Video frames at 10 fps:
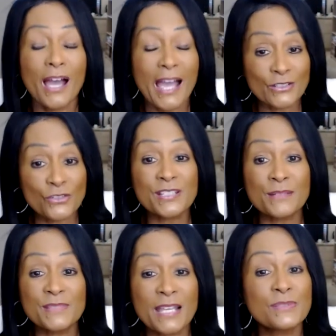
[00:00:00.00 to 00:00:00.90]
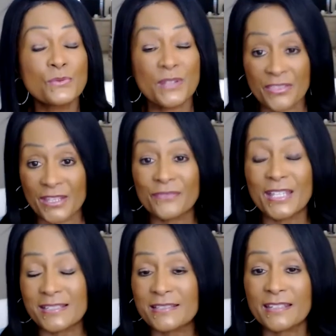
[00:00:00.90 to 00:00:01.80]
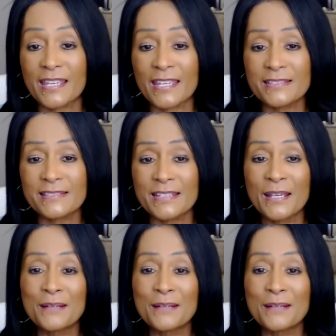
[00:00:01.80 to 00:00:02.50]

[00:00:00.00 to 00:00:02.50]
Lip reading: I know sometimes we think that's the case,